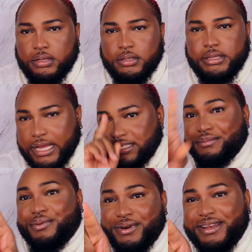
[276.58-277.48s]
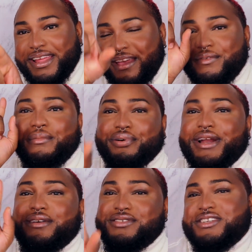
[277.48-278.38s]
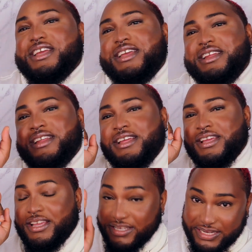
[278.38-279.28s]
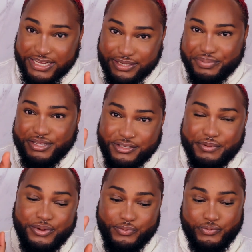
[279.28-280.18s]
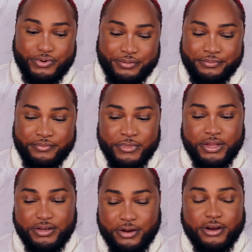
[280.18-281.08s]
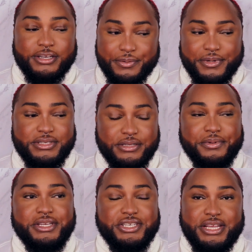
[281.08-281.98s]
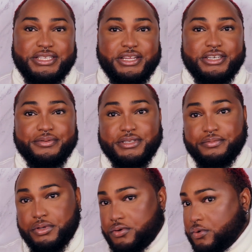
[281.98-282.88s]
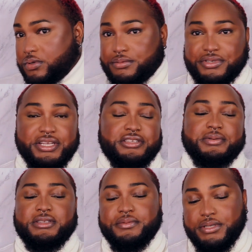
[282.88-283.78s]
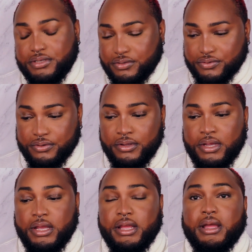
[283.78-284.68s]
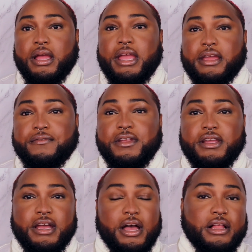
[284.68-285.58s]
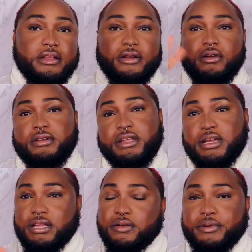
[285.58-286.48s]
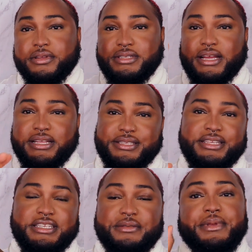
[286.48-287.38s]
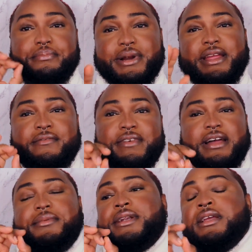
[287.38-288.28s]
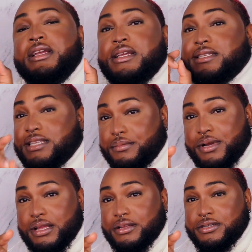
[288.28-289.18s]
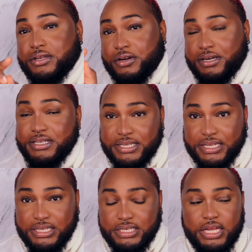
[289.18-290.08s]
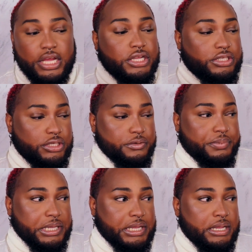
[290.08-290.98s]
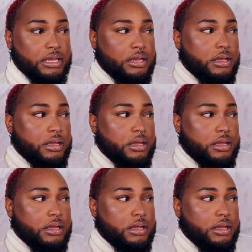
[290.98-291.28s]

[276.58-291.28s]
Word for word: That's important. Every brown shade is not supposed to be warm. There are supposed to be shades that are supposed to be cool. Some shades are supposed to be neutral. Every color on the color wheel is not intended to be bright and vibrant. Some colors are intended to be